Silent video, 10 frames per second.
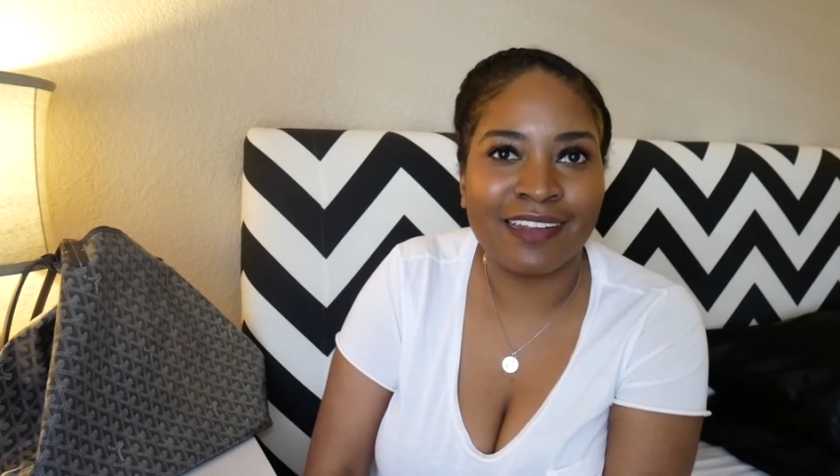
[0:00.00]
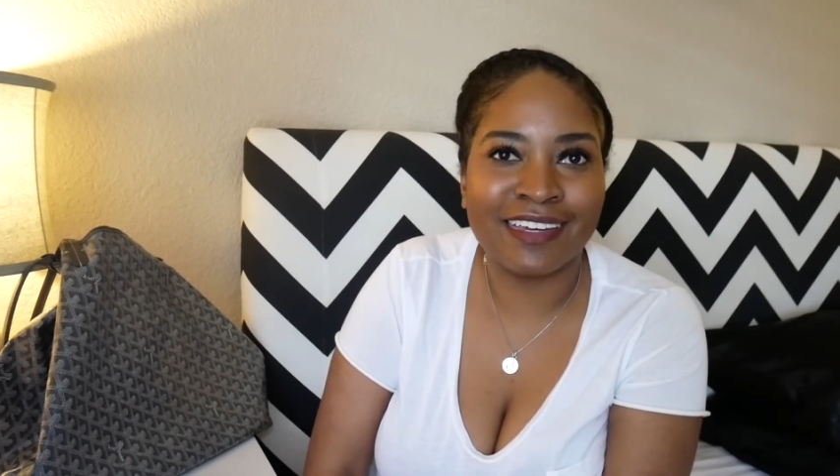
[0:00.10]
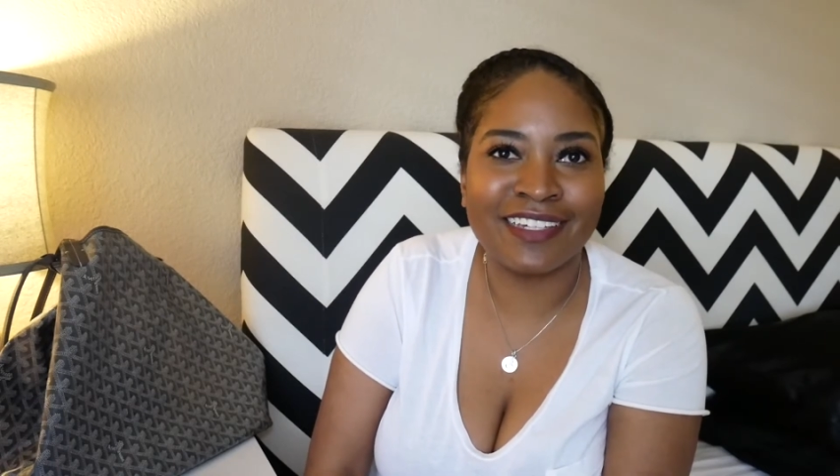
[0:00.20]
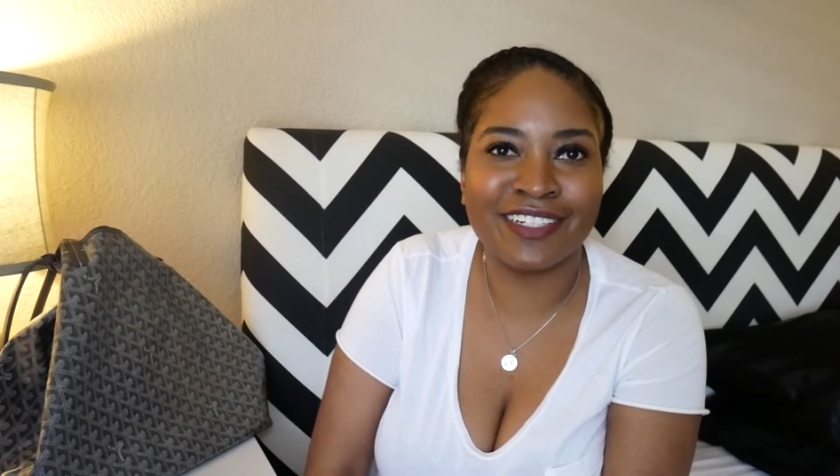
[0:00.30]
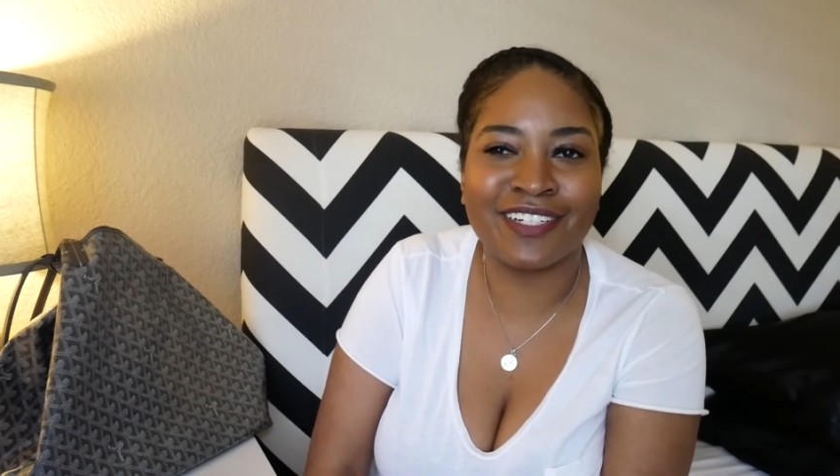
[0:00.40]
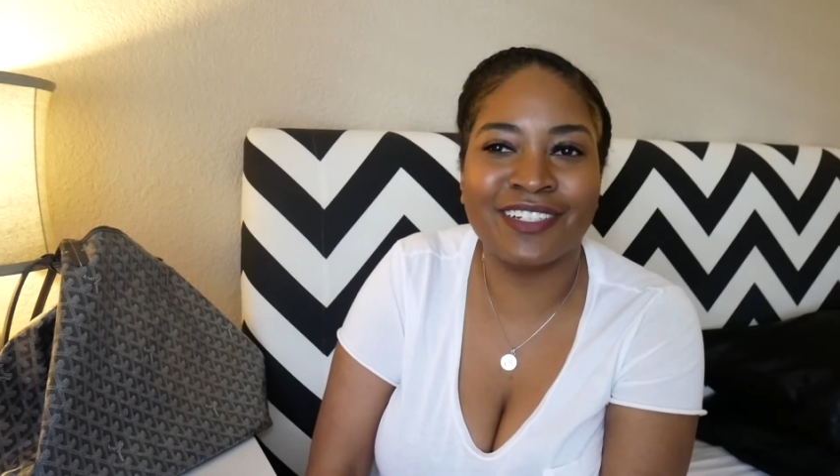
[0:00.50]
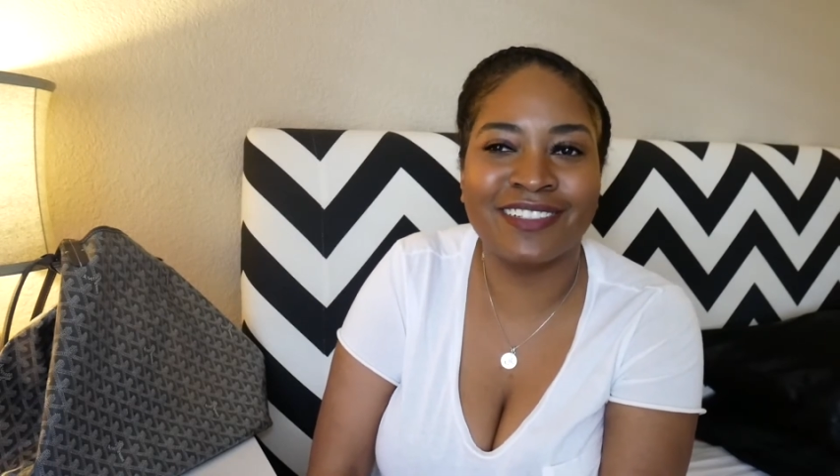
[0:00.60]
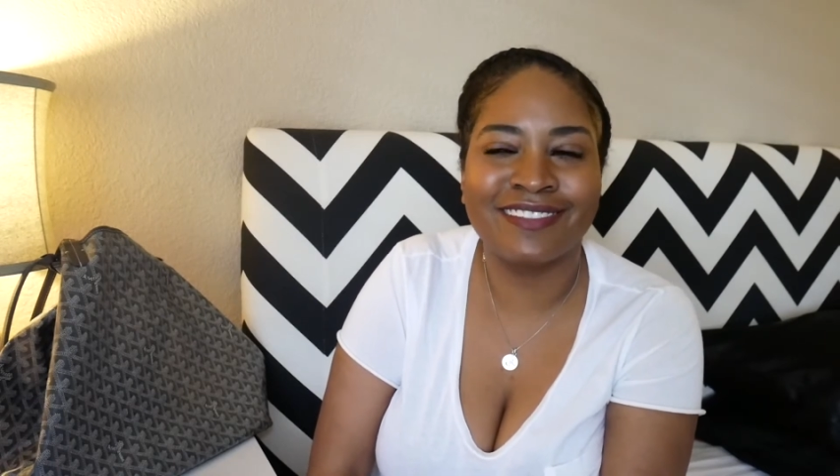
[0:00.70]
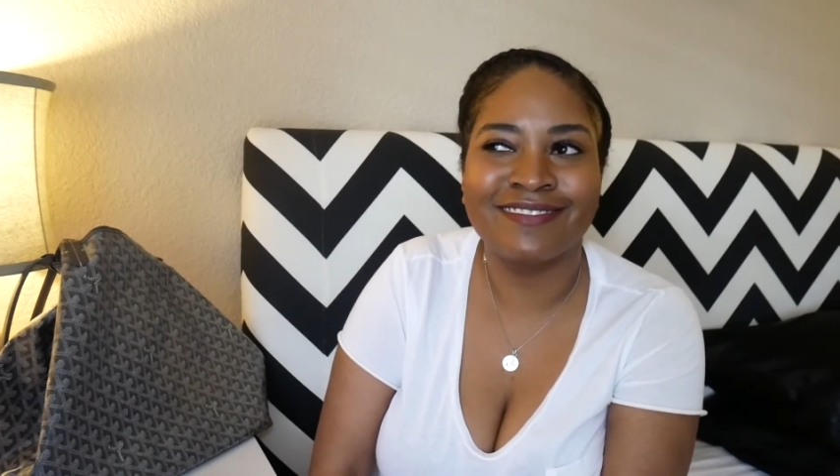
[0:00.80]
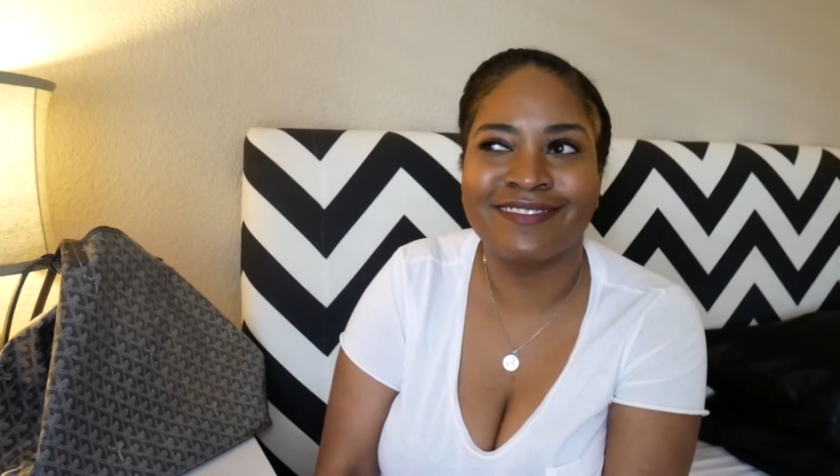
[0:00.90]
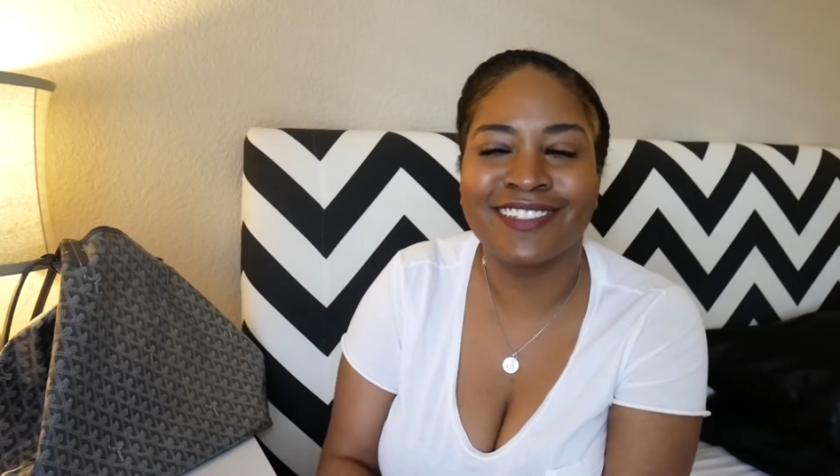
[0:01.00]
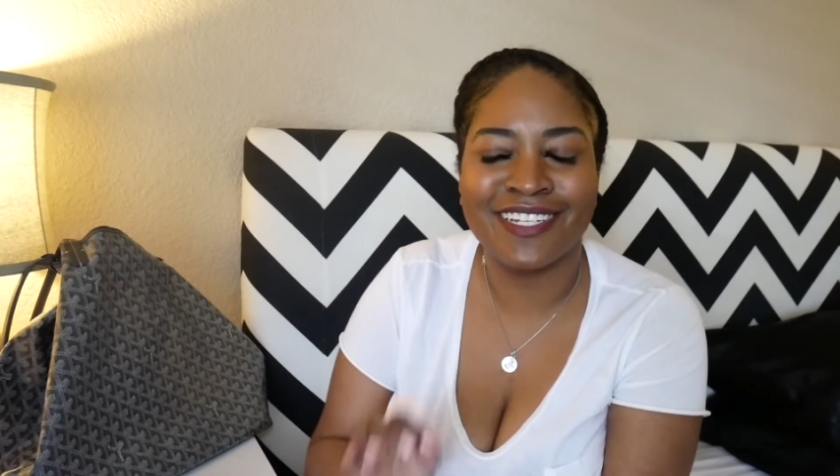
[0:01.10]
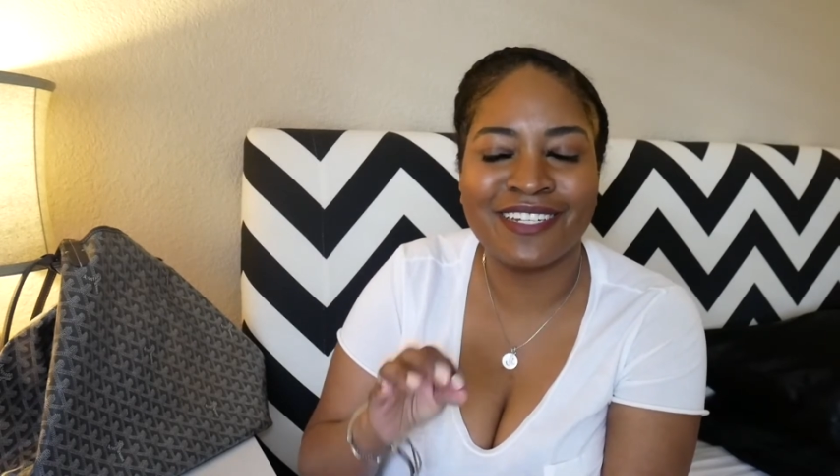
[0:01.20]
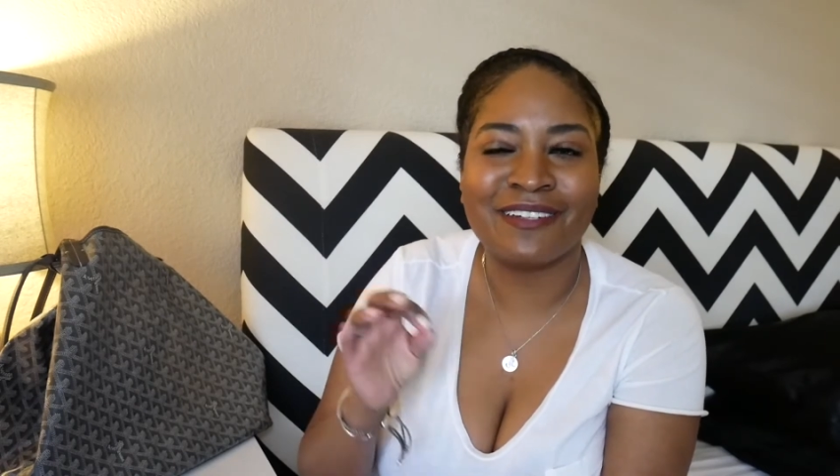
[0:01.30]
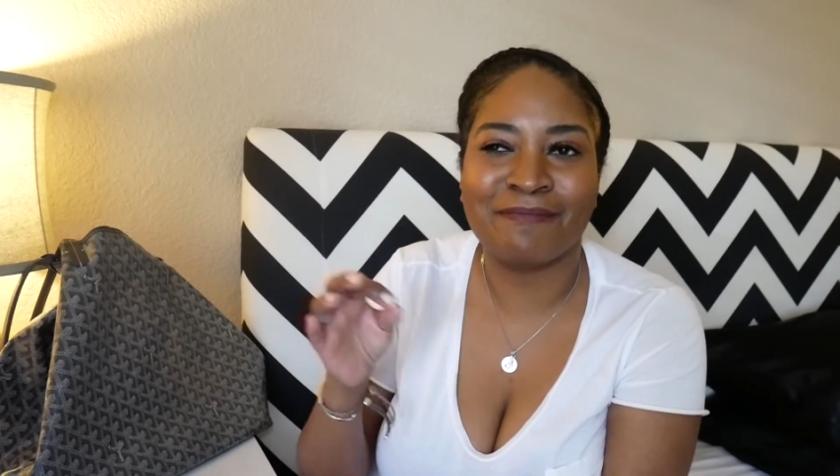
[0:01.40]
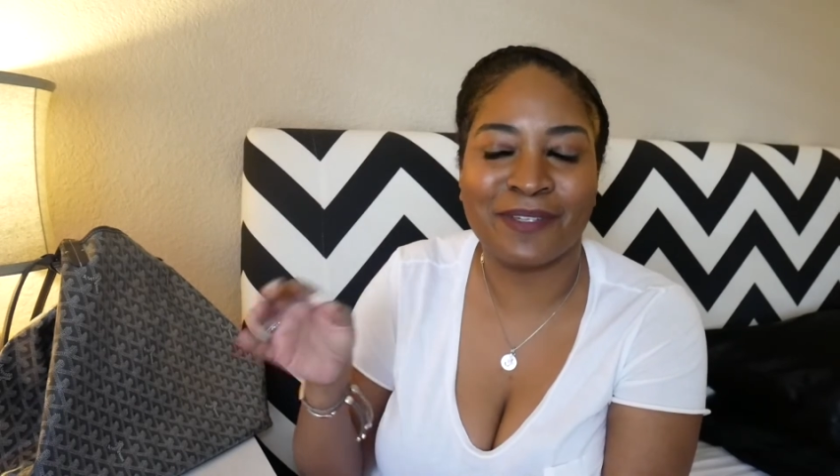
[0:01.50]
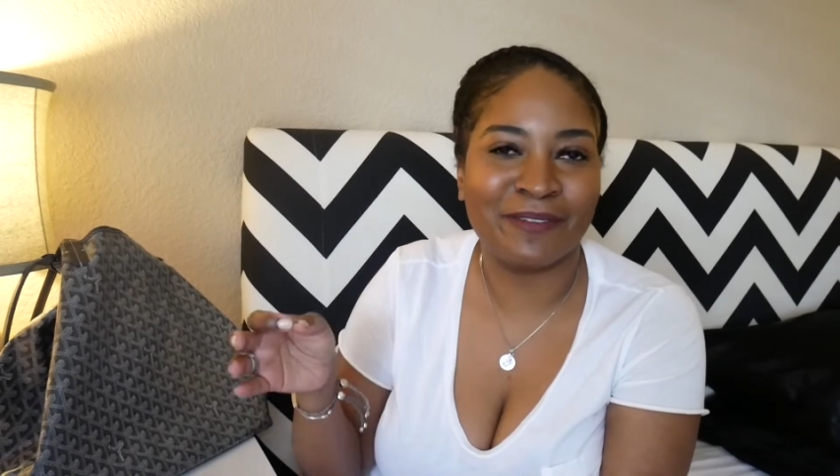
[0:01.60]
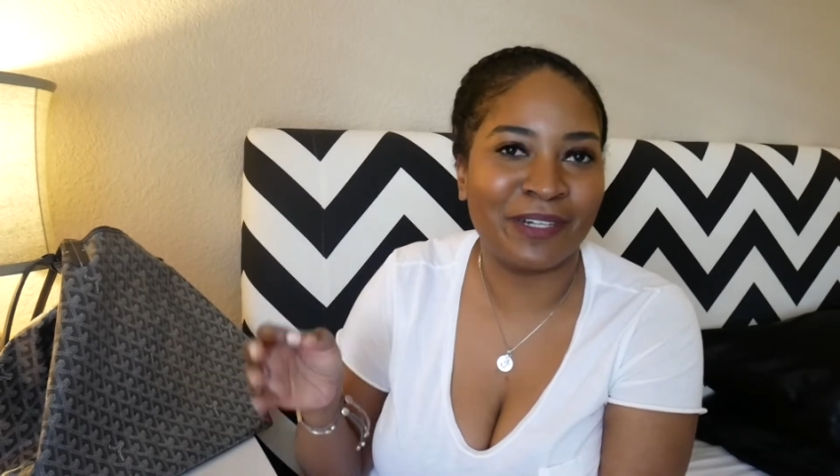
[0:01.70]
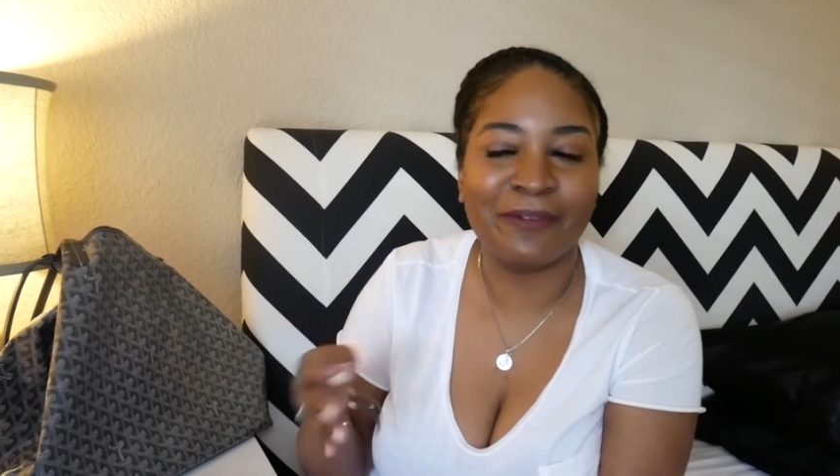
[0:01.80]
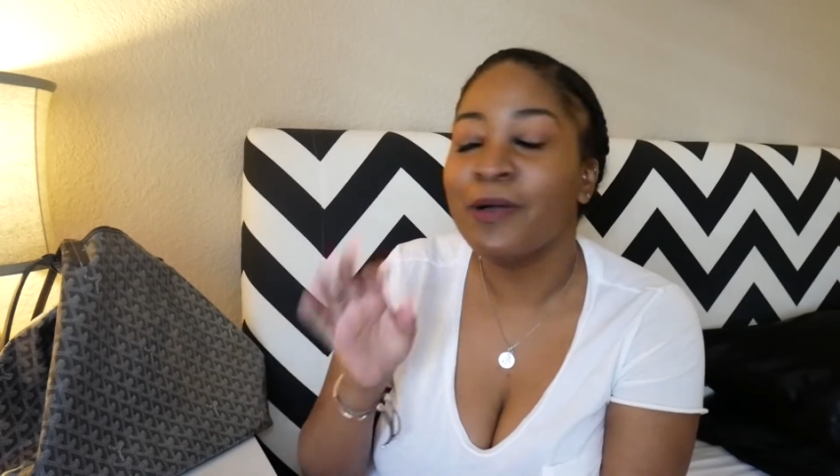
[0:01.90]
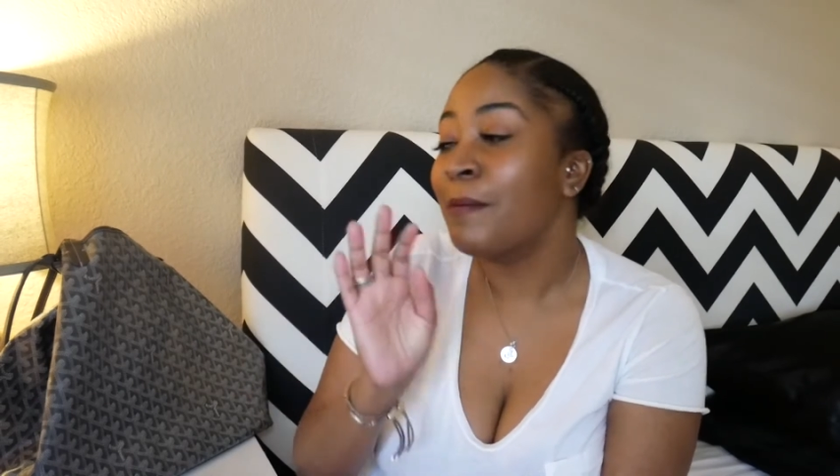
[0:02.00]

Like it should be real.